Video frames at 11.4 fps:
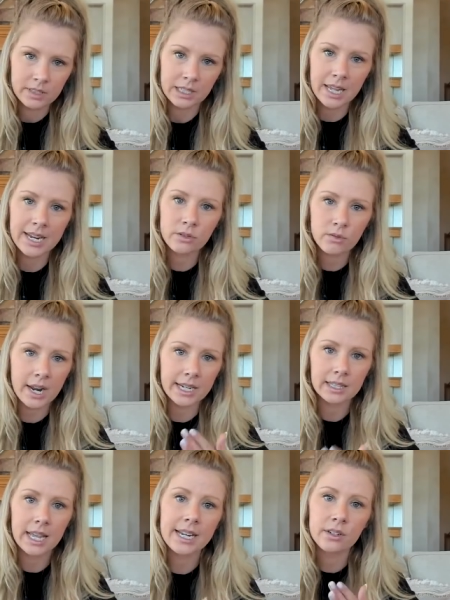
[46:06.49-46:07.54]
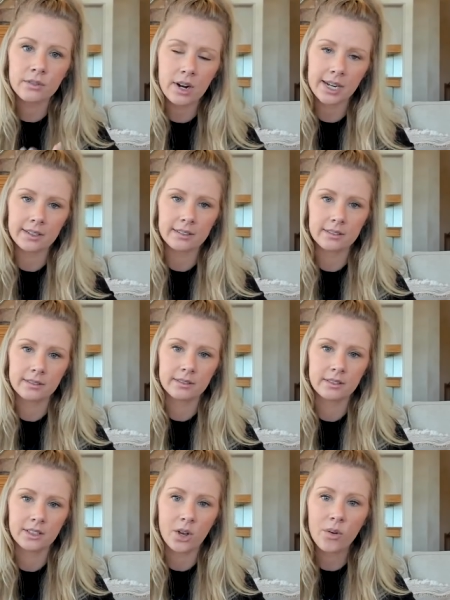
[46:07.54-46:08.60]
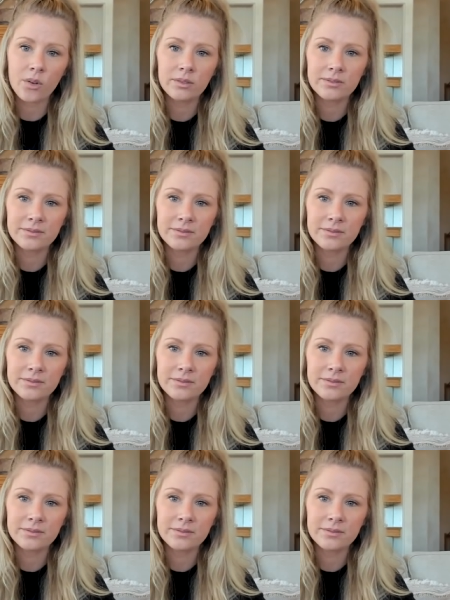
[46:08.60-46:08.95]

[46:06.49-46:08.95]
Light and right, light and right. Cool?